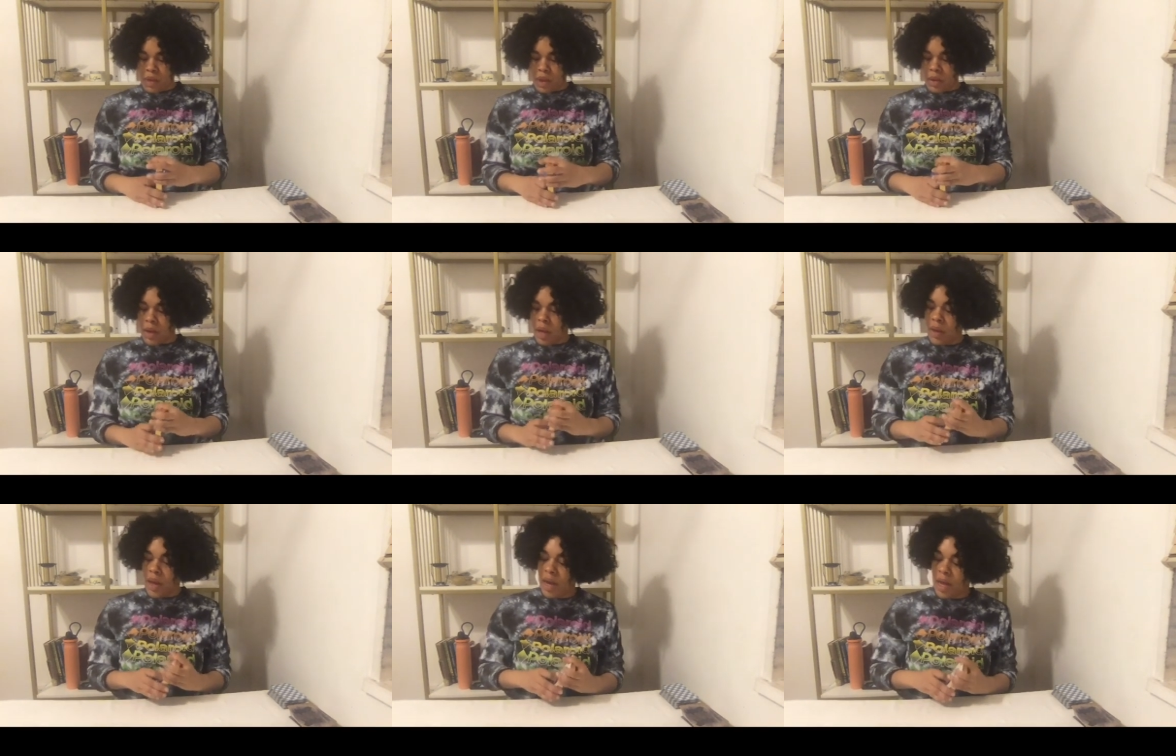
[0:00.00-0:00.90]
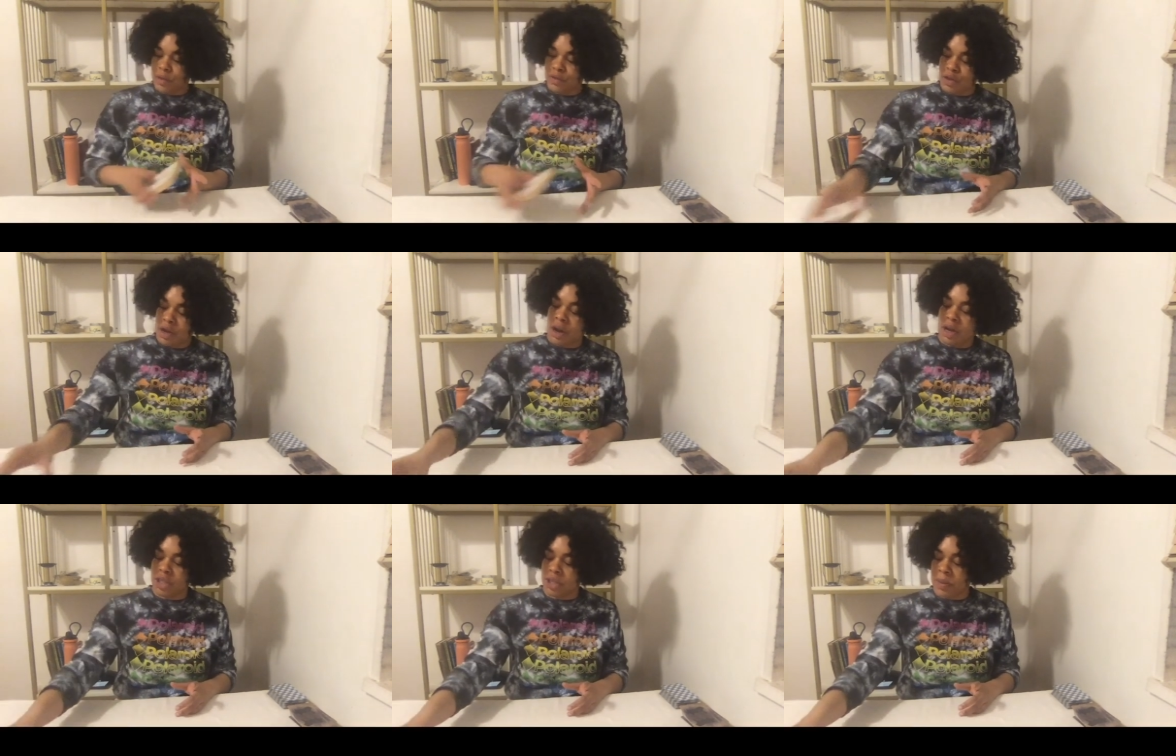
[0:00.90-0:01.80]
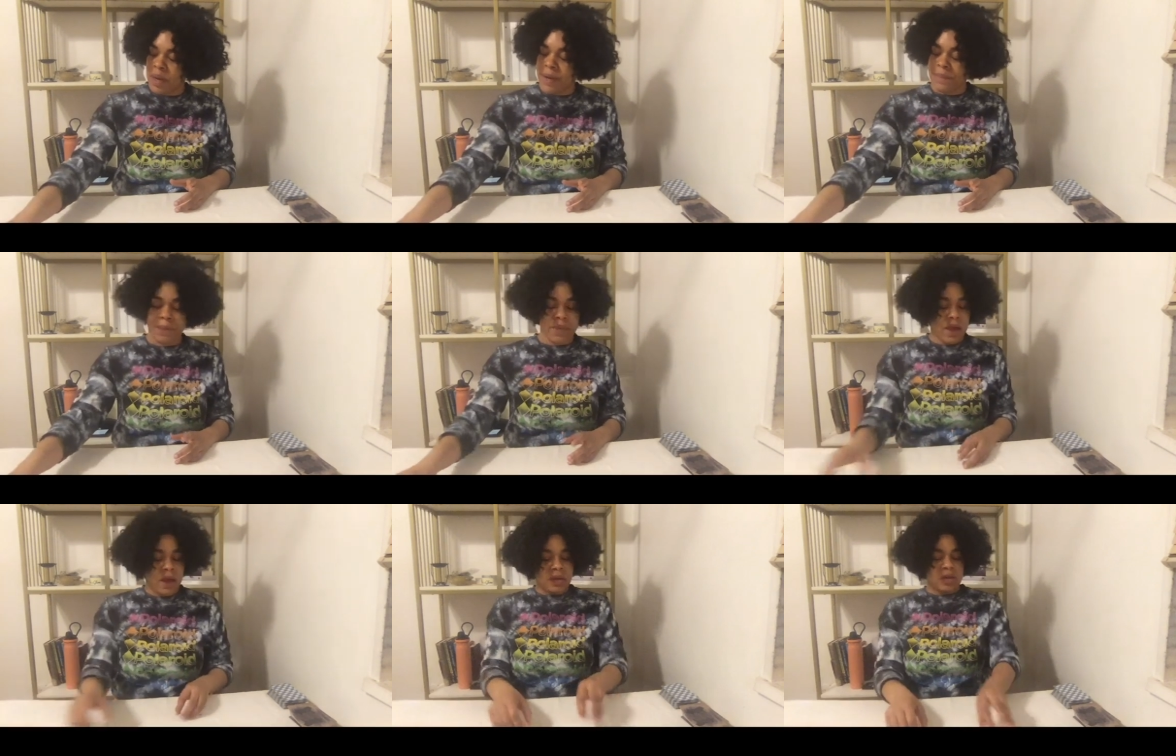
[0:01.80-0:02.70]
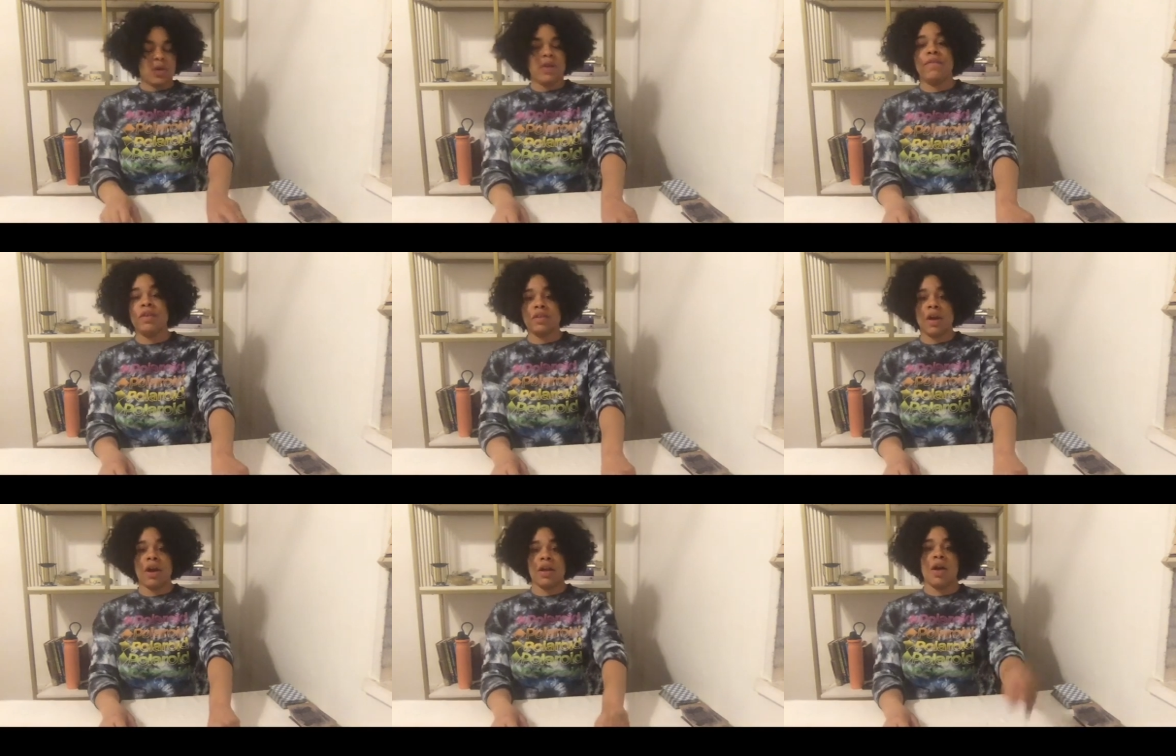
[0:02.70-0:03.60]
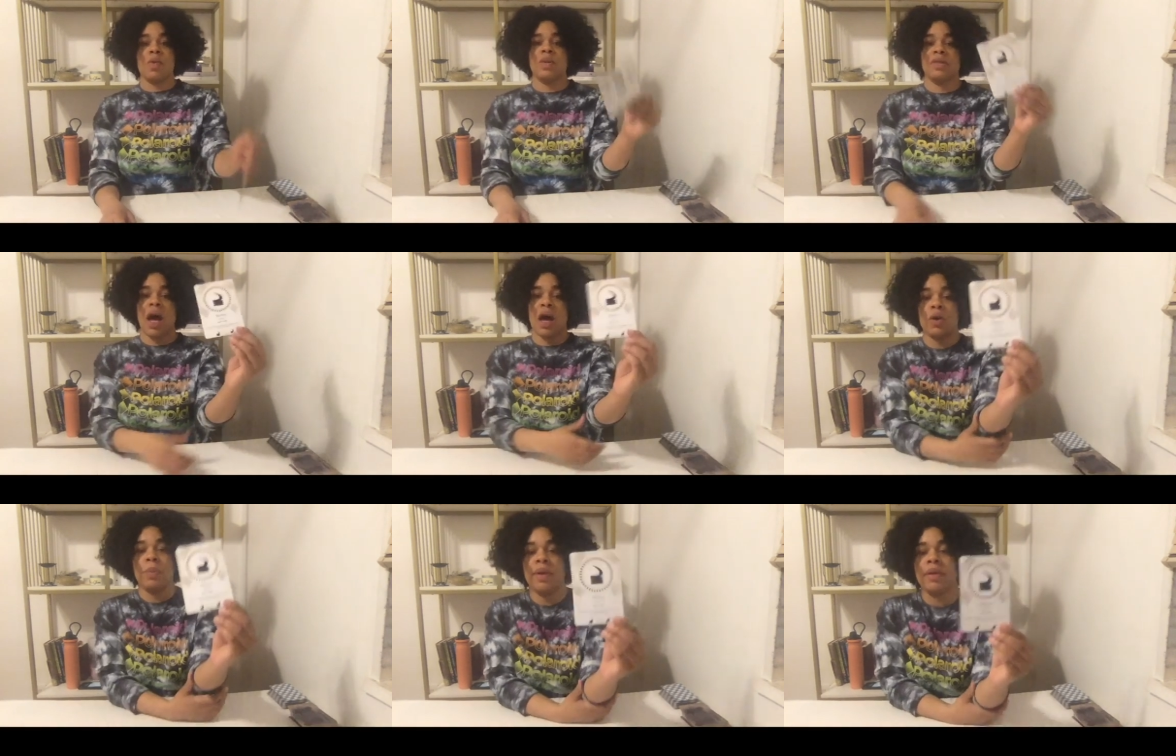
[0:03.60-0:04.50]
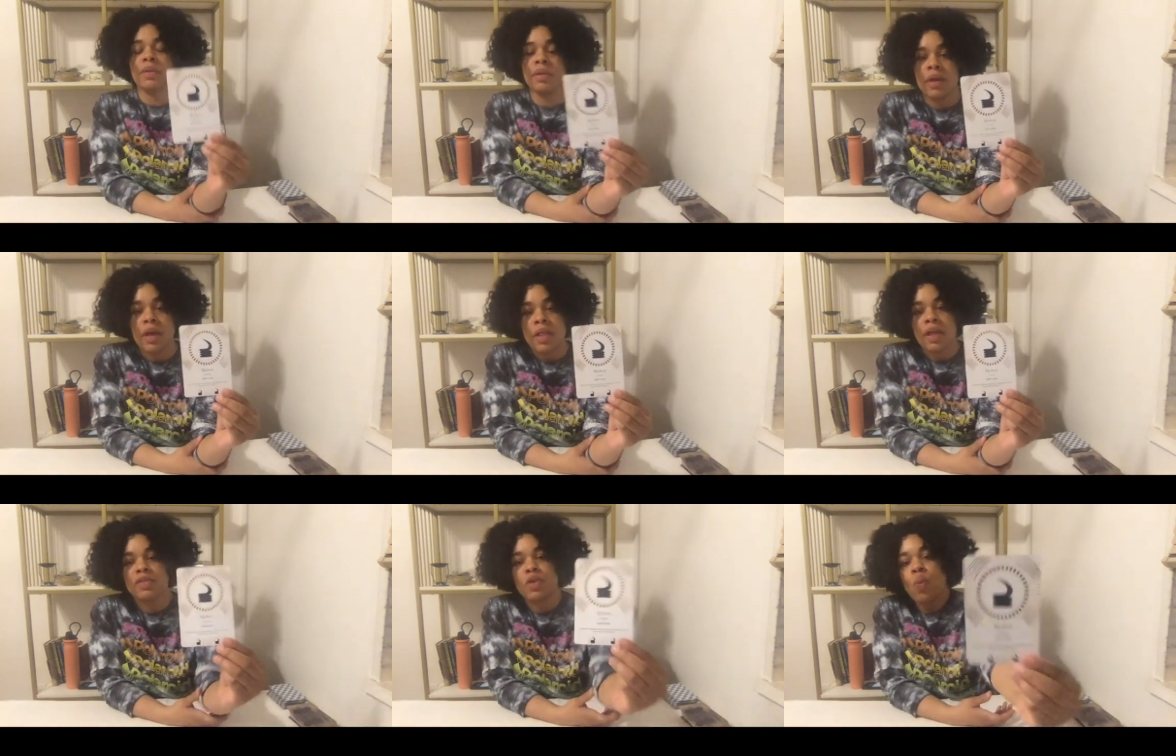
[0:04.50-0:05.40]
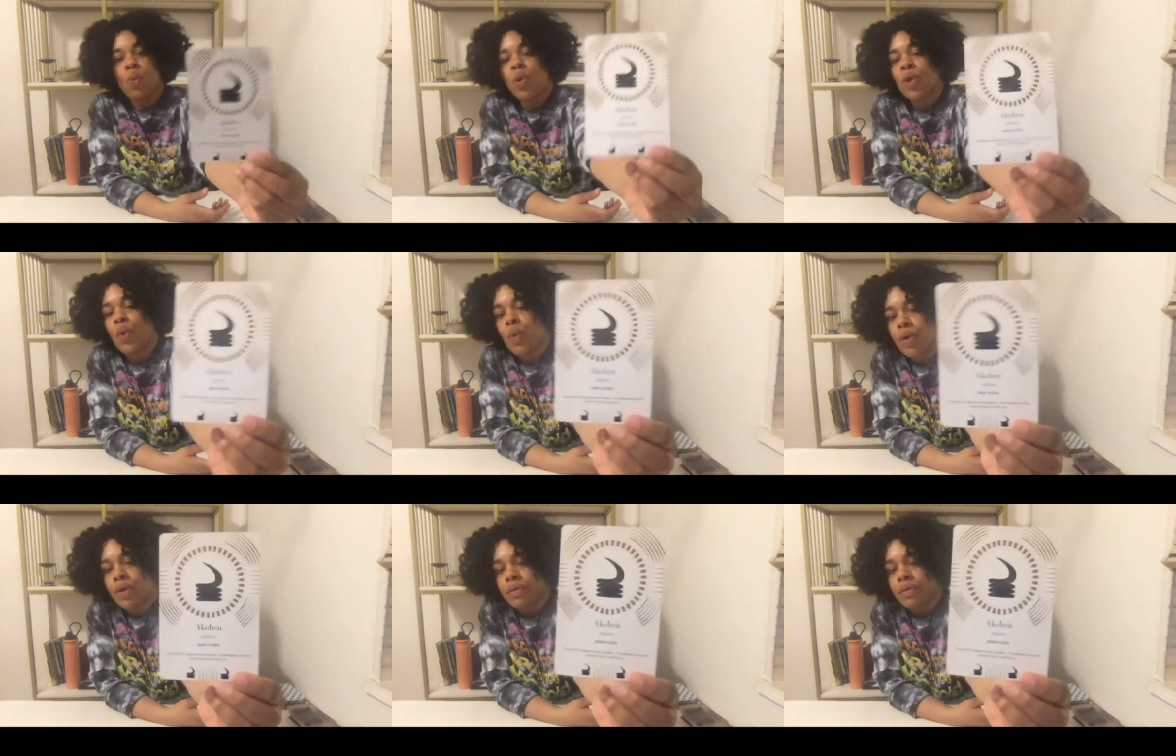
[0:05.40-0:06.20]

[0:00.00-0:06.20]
Okay, you got an extra card, Gemini. So your first card out was Aquaban. That's the war horn.